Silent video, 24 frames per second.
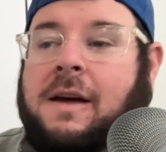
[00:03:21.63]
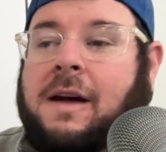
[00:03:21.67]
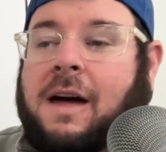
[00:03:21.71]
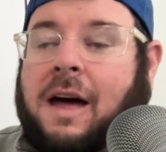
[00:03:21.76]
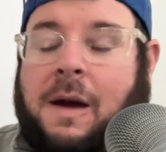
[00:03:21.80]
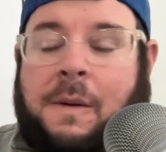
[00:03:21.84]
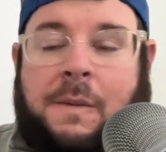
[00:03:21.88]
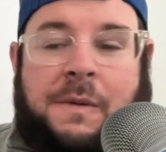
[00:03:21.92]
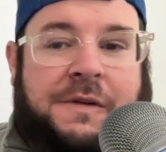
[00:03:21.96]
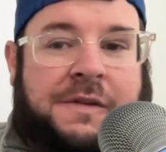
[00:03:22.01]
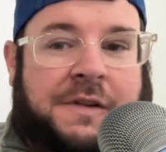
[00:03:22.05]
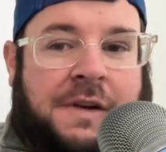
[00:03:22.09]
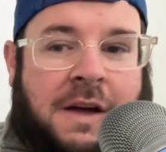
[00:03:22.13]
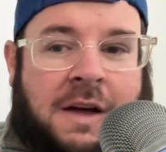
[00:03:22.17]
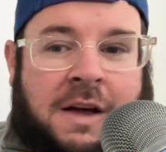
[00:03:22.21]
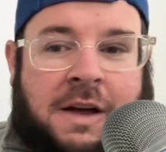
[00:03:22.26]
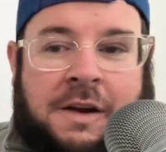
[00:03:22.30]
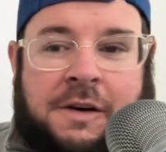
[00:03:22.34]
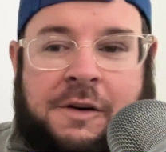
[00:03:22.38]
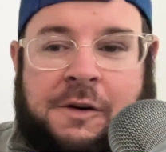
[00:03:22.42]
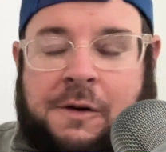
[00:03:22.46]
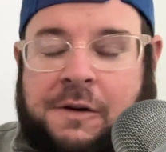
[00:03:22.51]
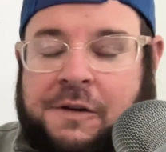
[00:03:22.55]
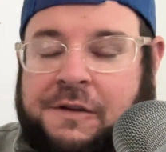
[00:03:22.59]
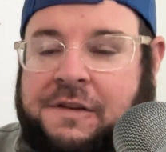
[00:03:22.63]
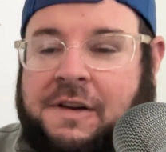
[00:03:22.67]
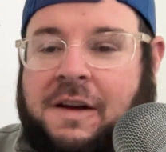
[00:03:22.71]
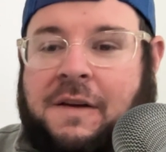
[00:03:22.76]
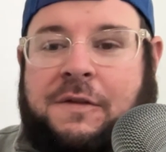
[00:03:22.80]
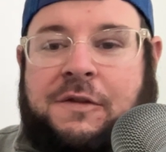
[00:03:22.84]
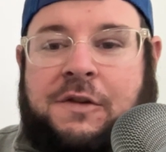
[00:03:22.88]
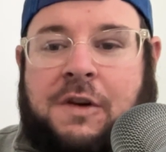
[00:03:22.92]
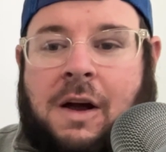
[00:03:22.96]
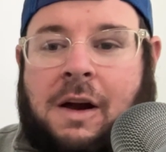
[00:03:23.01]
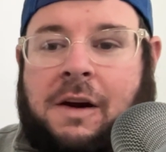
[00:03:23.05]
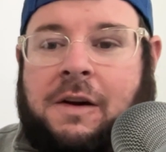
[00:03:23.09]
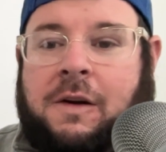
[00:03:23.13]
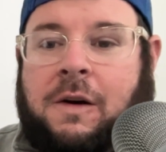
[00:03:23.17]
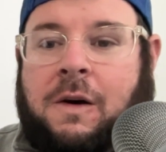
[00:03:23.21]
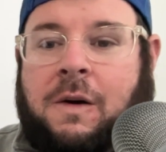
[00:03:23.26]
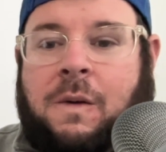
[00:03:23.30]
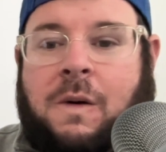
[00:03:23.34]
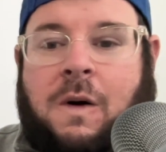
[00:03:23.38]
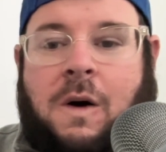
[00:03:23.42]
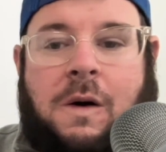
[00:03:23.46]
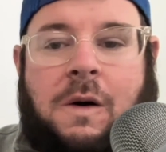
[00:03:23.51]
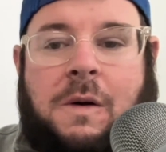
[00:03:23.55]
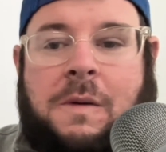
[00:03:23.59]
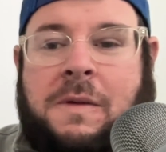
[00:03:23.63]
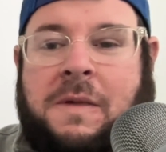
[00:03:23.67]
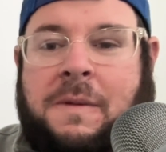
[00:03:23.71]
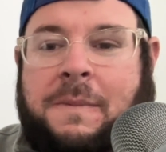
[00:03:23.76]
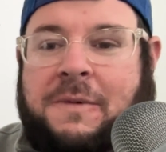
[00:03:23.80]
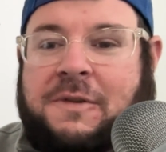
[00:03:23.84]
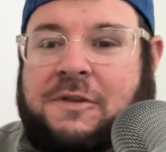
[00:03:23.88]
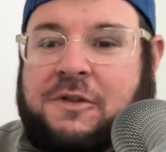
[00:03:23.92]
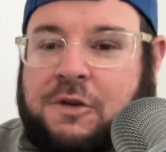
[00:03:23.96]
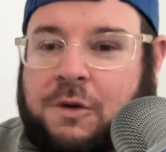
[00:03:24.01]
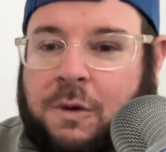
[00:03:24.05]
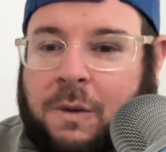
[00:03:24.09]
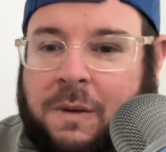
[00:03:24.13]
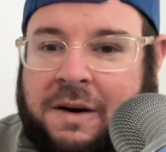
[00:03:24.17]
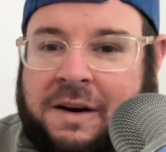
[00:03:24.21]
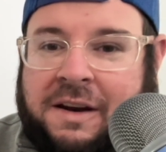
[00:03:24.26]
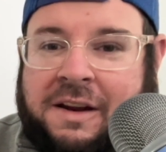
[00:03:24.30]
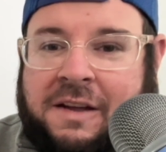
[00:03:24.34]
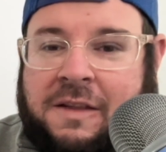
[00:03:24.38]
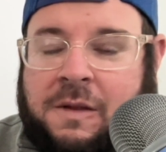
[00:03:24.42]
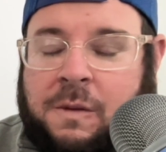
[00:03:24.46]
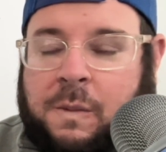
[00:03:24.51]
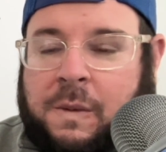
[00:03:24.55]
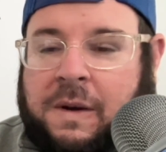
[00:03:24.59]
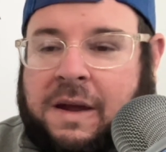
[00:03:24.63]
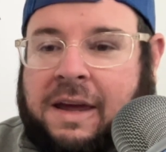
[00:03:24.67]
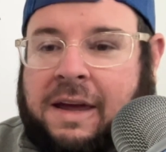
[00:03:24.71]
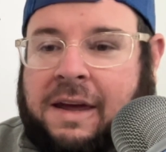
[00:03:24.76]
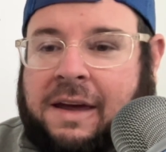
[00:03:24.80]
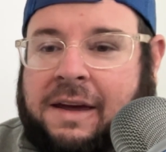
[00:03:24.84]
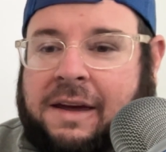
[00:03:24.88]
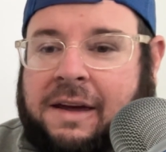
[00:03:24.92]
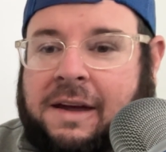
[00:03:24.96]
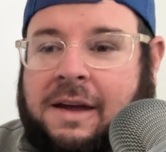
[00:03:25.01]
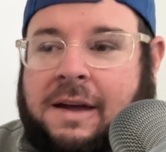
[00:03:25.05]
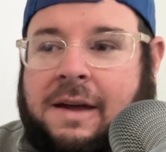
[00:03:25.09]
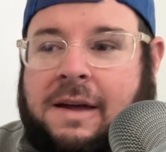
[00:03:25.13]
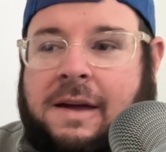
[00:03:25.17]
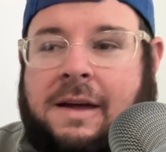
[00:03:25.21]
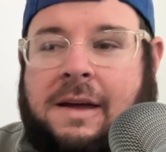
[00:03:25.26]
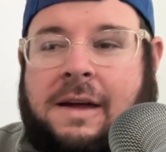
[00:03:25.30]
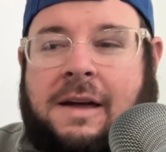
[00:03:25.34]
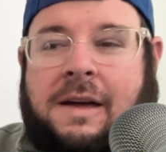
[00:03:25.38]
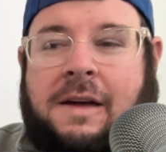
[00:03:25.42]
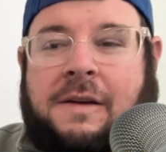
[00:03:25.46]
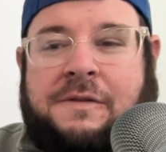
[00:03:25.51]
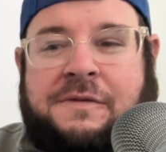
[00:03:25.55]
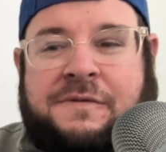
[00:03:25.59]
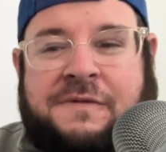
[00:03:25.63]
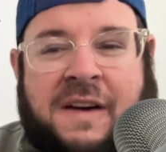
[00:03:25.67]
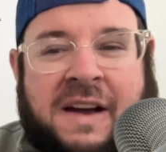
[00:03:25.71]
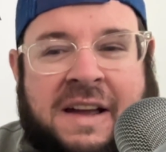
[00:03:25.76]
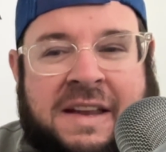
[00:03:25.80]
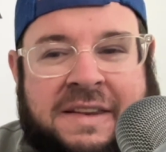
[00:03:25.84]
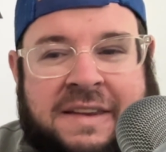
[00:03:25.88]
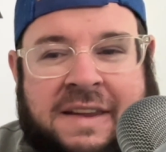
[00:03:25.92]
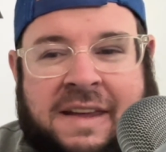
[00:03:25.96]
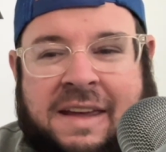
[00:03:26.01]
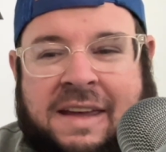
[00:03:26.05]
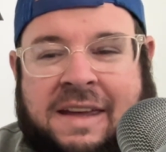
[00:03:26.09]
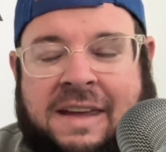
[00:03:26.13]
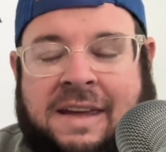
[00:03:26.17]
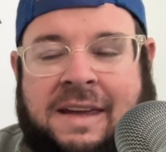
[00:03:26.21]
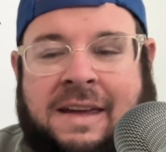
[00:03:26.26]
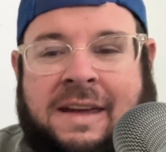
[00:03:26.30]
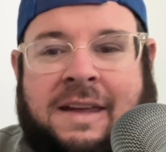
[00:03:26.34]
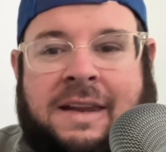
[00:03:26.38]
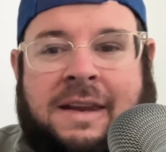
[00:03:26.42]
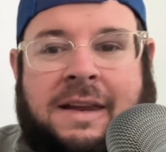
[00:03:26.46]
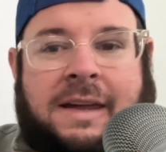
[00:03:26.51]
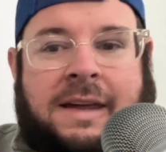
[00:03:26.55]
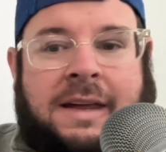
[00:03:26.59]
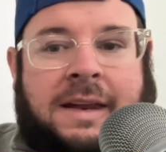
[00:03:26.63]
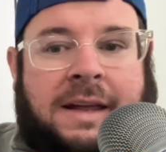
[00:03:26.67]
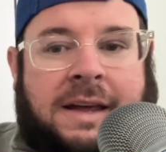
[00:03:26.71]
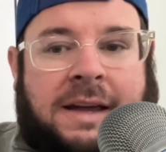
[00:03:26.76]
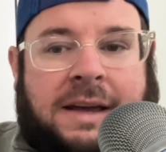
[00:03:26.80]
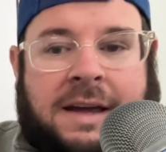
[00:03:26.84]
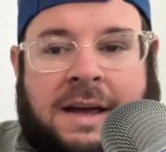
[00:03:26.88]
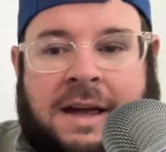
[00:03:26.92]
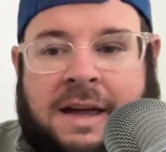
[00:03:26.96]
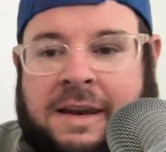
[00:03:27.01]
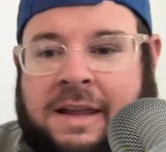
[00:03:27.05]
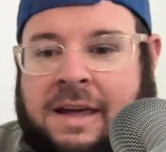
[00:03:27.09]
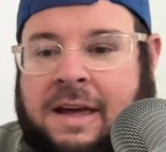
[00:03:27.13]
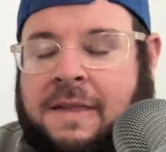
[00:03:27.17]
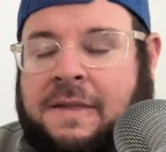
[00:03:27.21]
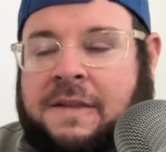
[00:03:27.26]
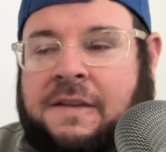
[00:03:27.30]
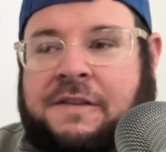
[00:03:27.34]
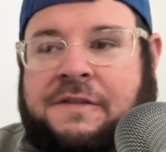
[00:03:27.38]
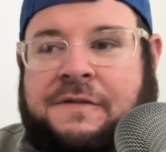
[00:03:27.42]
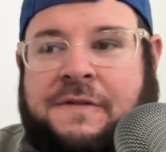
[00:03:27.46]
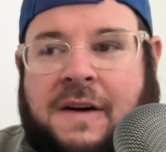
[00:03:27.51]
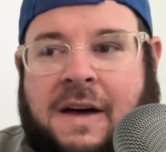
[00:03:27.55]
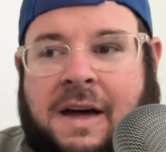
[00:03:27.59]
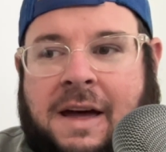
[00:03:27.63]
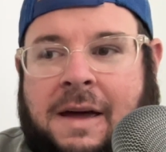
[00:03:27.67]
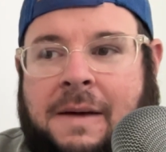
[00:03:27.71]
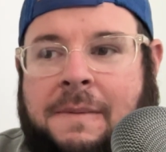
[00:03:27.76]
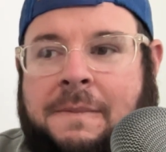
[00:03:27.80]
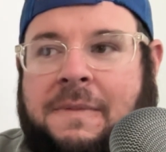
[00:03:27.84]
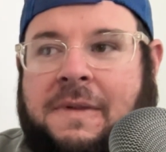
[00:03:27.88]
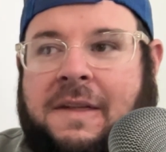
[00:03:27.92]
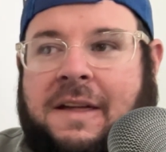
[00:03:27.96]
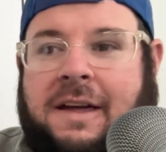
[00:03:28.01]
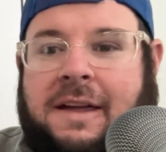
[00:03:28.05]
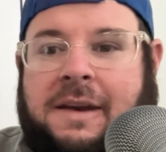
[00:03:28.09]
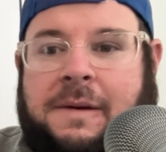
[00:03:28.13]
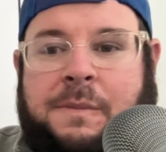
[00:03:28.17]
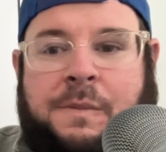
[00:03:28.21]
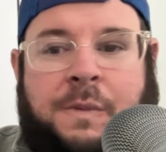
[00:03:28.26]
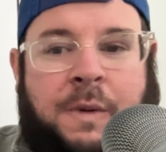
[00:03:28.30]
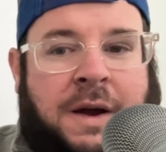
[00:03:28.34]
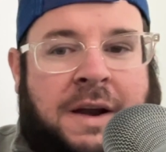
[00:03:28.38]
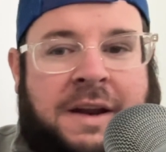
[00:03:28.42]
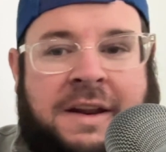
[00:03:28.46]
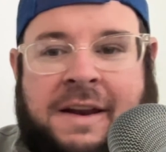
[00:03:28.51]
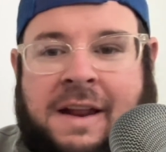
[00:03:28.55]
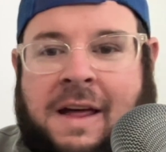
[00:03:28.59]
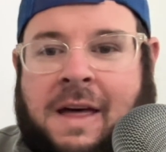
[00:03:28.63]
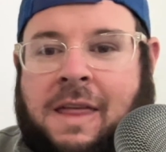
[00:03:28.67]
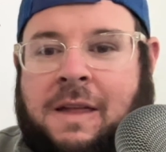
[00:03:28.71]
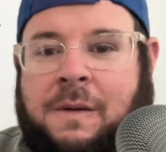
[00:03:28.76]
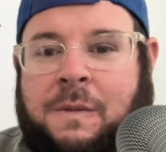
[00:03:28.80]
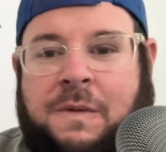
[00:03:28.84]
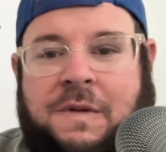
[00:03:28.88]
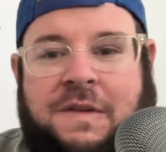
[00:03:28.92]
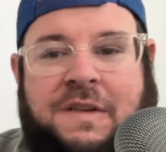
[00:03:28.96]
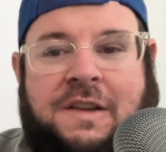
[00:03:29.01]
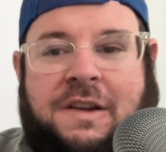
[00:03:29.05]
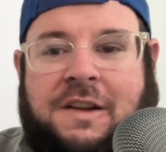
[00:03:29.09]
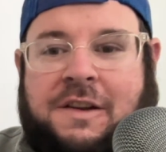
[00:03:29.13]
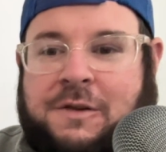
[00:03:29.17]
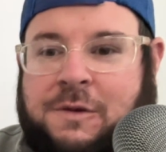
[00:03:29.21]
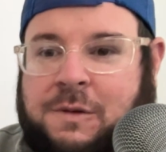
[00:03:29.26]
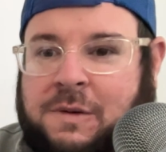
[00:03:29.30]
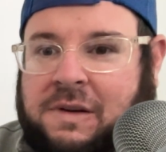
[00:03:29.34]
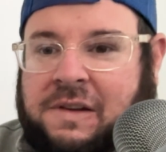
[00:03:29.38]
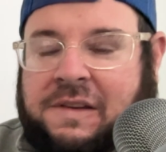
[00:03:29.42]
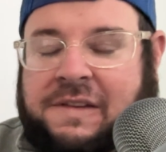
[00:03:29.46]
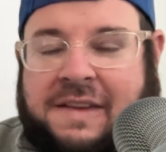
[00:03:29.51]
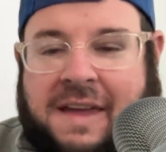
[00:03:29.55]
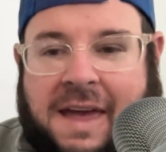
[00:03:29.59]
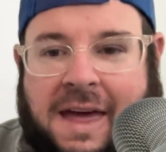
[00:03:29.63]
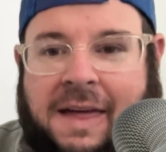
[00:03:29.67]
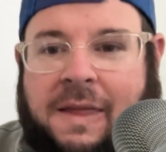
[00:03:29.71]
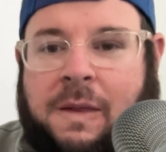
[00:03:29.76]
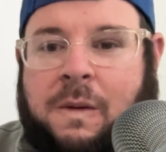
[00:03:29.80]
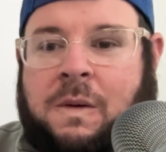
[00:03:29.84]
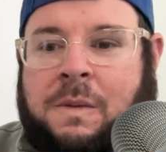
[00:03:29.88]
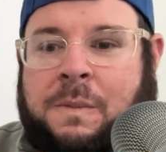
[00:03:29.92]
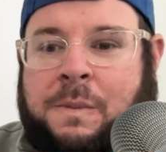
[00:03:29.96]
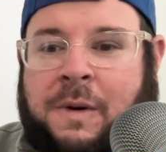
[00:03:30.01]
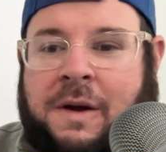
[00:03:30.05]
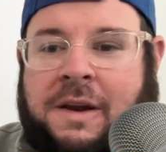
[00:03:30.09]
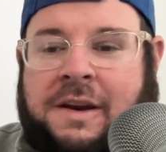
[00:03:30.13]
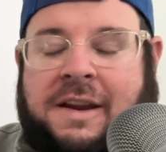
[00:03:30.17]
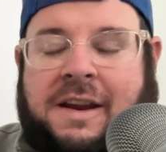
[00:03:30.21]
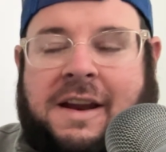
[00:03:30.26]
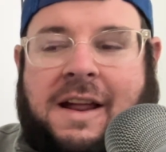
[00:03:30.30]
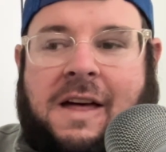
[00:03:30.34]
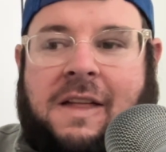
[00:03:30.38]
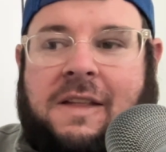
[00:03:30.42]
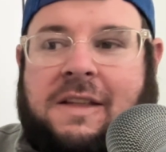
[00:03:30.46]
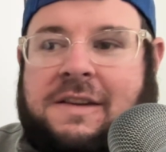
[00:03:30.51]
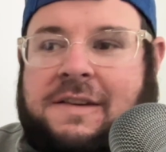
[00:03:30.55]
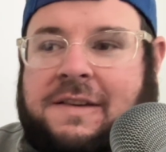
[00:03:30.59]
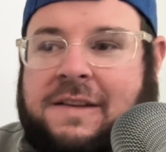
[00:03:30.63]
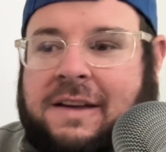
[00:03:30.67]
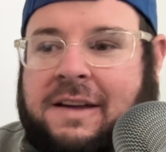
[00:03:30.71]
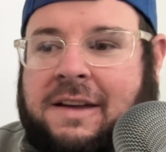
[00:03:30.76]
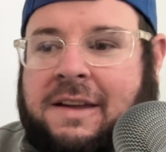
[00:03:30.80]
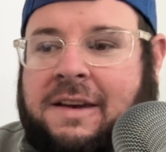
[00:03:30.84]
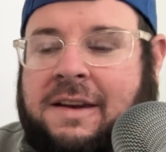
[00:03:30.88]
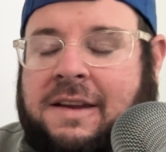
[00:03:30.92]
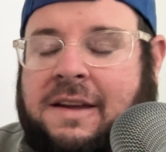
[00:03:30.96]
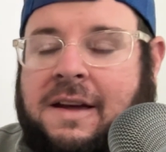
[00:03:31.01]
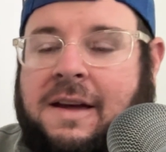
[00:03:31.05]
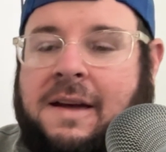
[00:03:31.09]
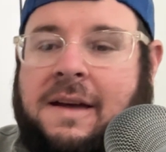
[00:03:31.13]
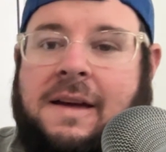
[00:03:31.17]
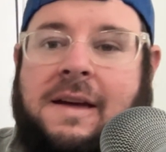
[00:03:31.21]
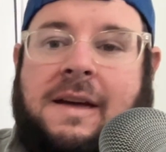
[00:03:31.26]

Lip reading: I was on Krzysztof Jotko the majority of the week. Fight day hit, and I kind of had this vibe that Brendan Allen was going to do exactly what Brendan Allen did.